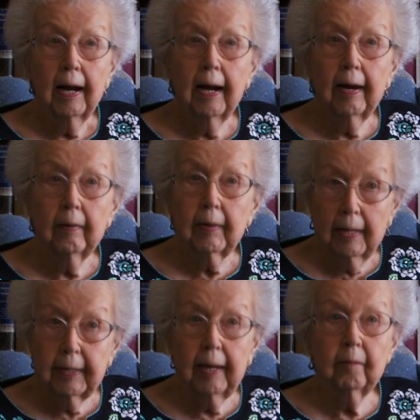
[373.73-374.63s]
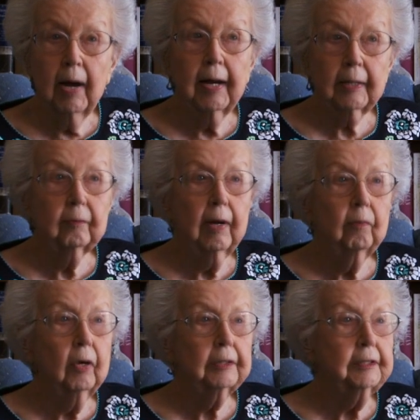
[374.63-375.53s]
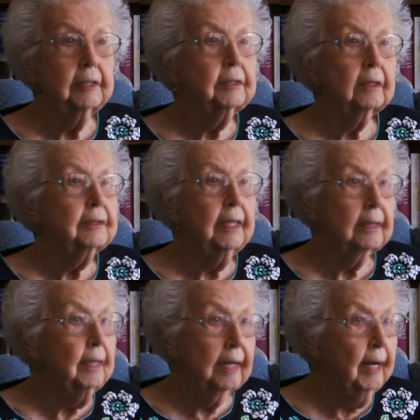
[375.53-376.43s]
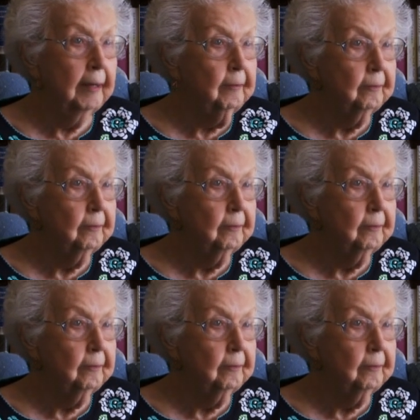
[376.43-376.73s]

uh, he came back and we worked until 10 at night.